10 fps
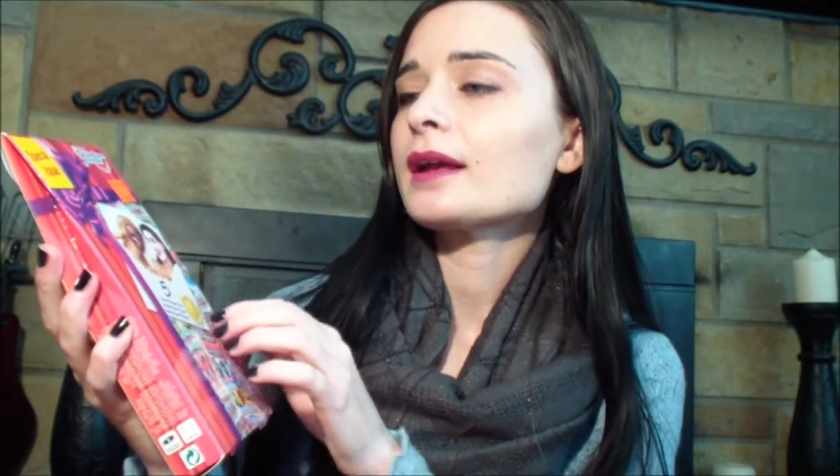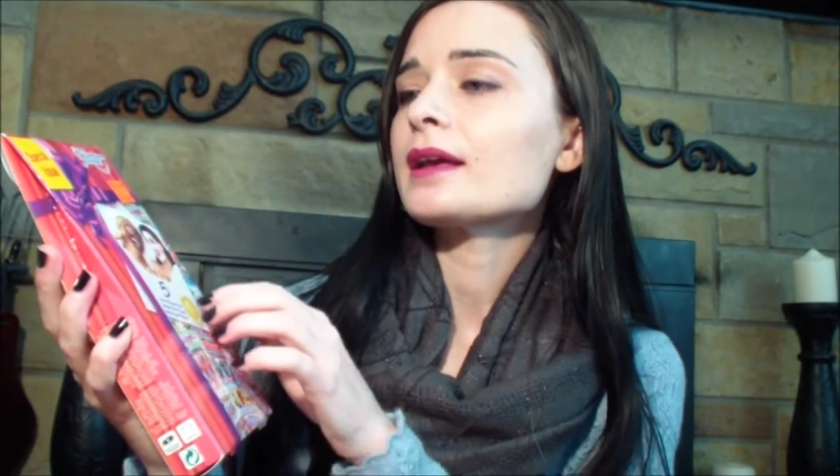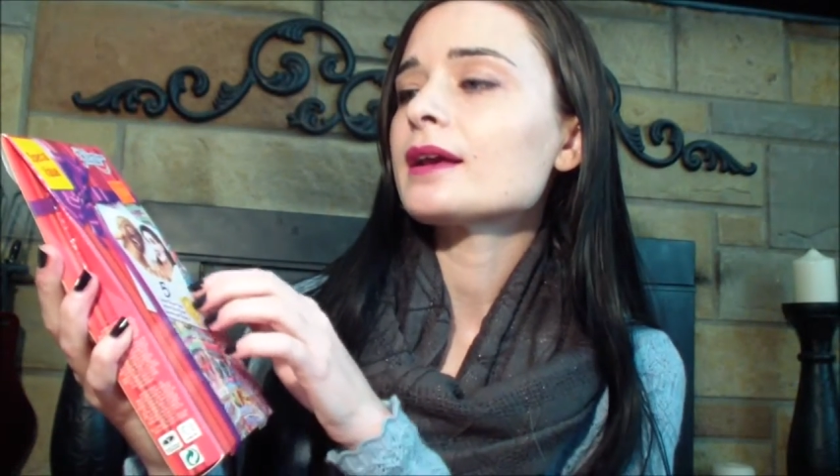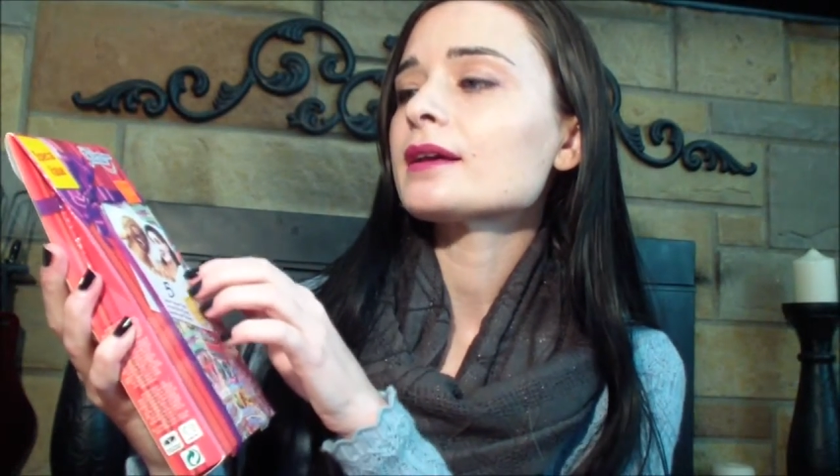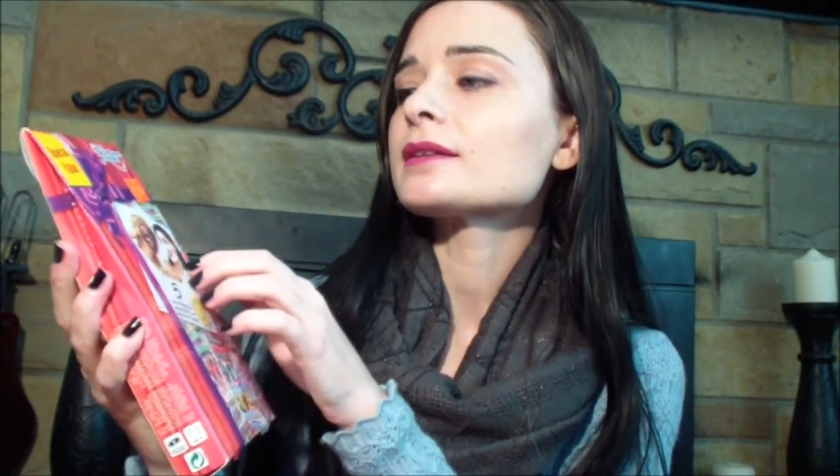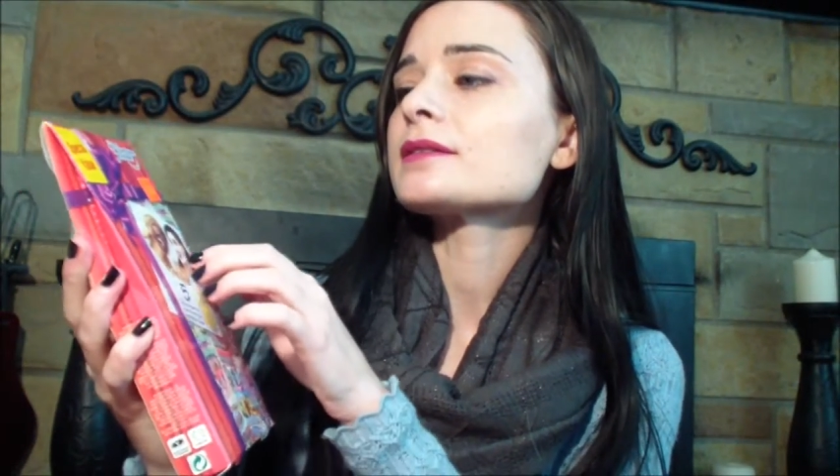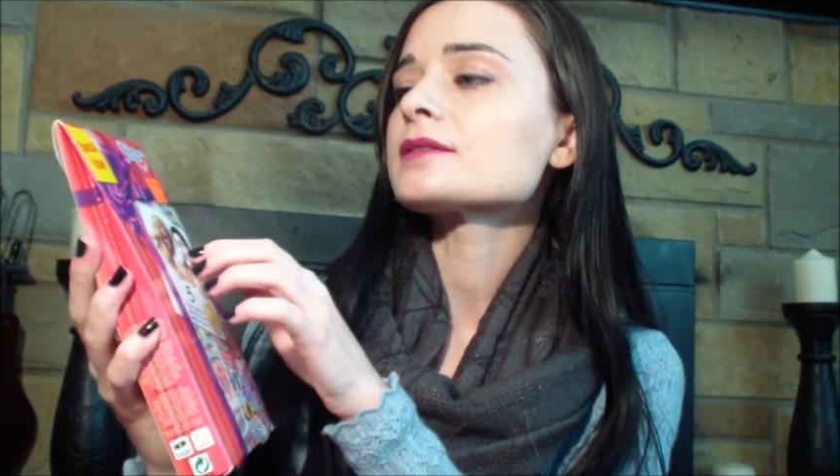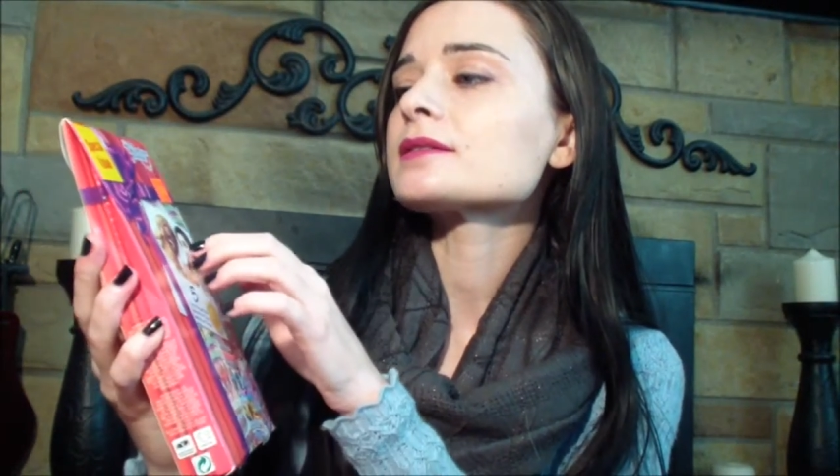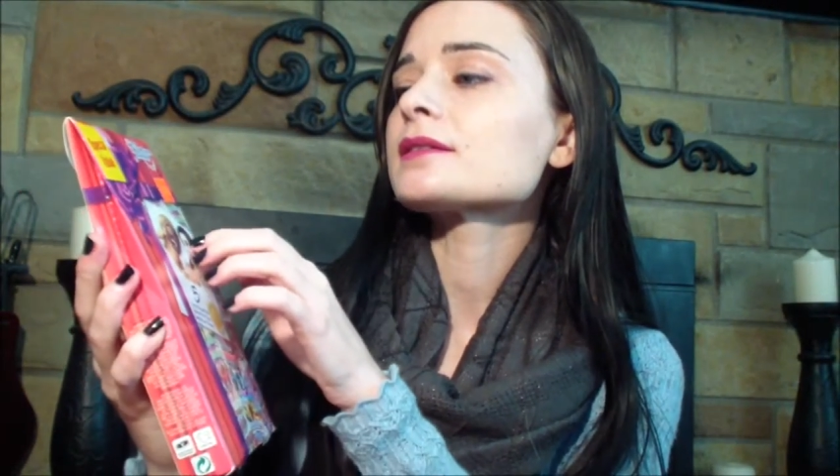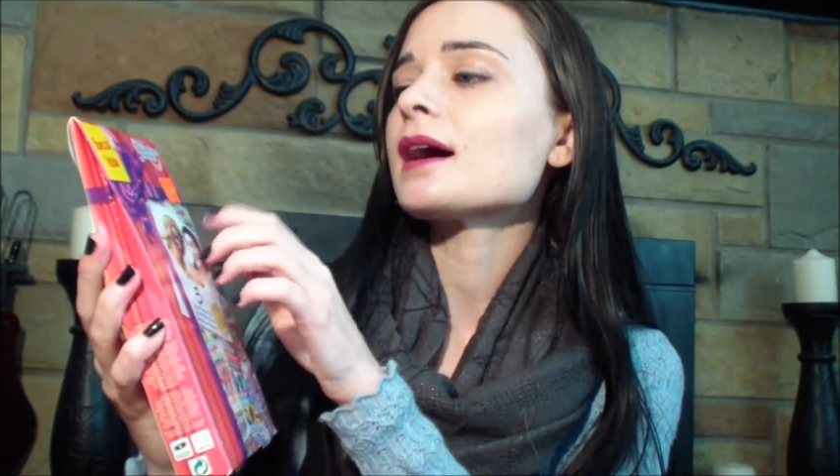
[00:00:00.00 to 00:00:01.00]

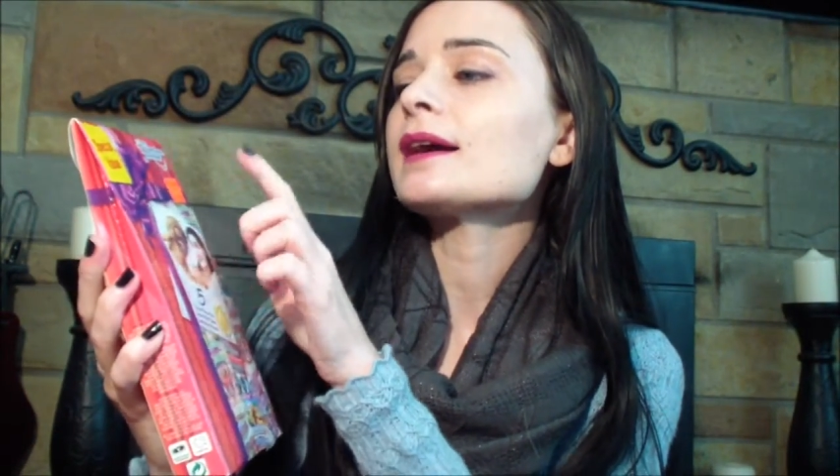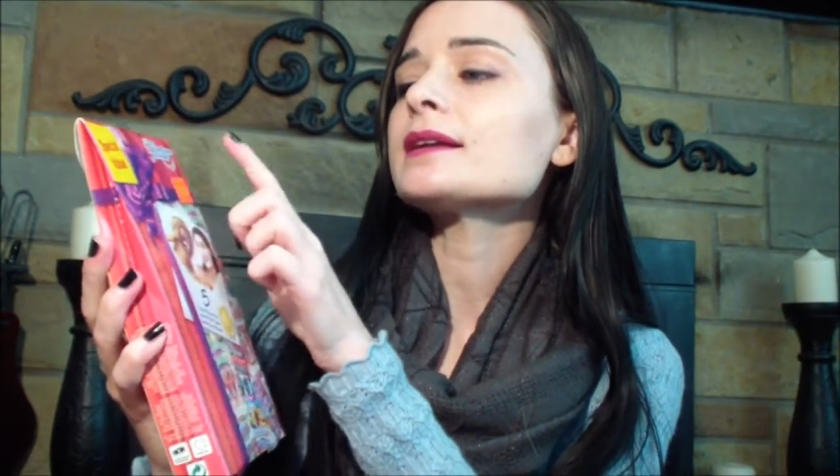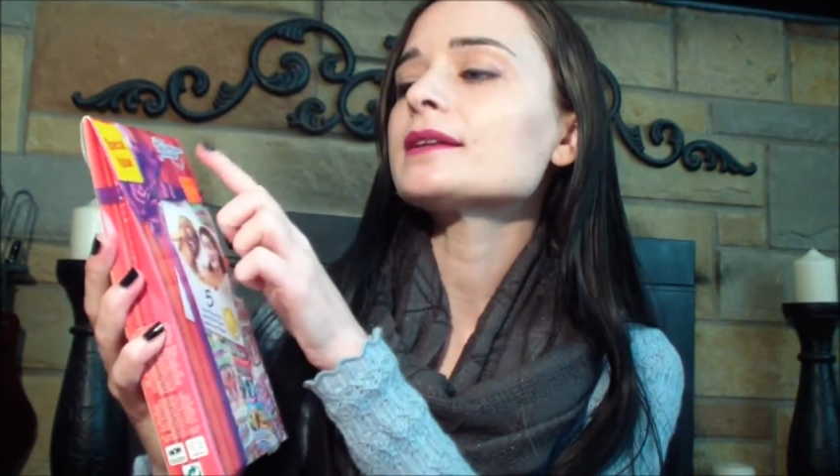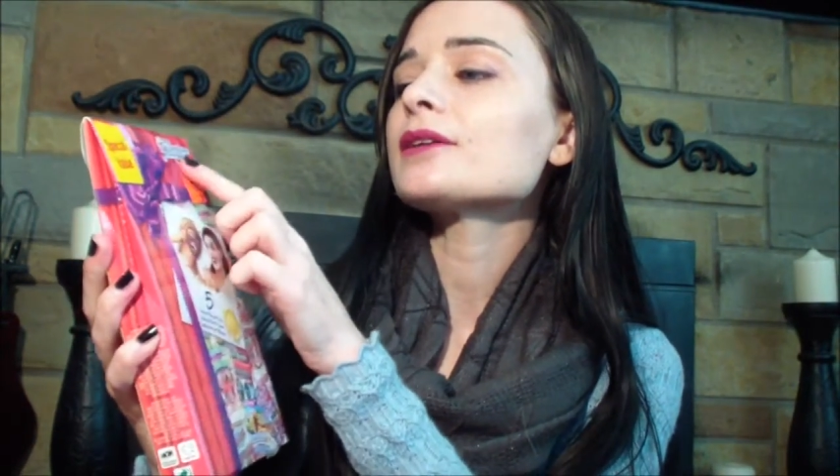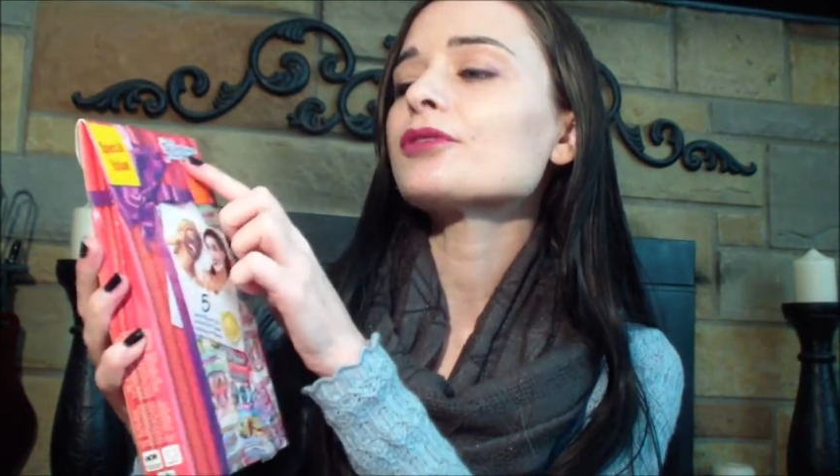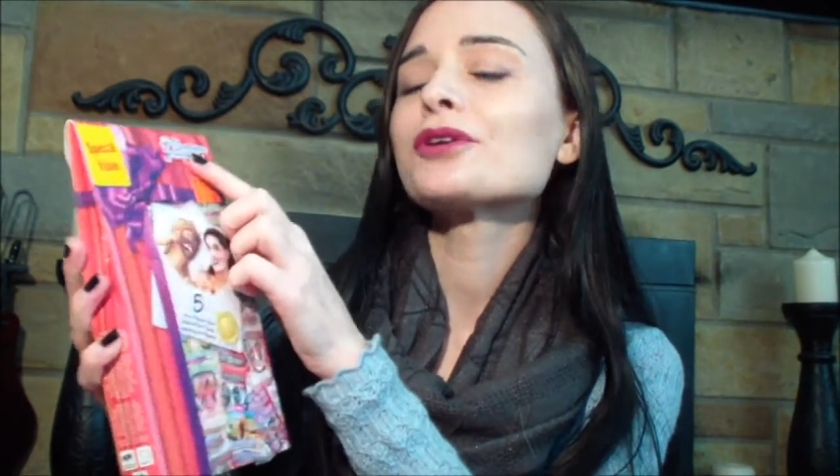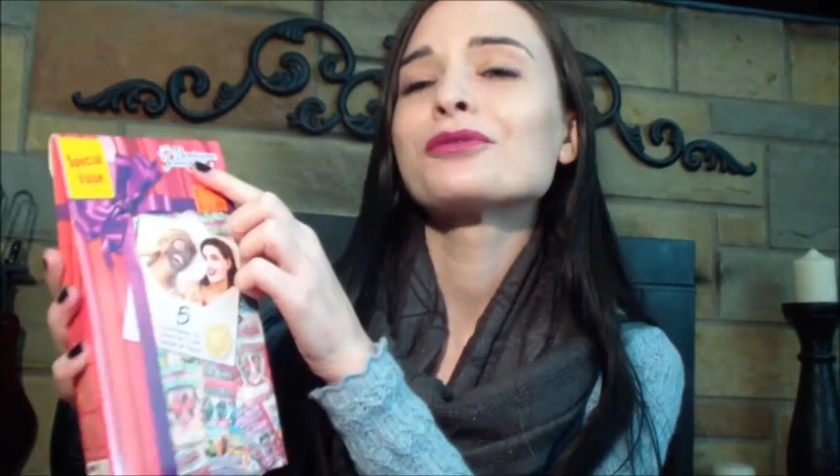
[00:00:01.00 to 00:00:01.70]
And I can never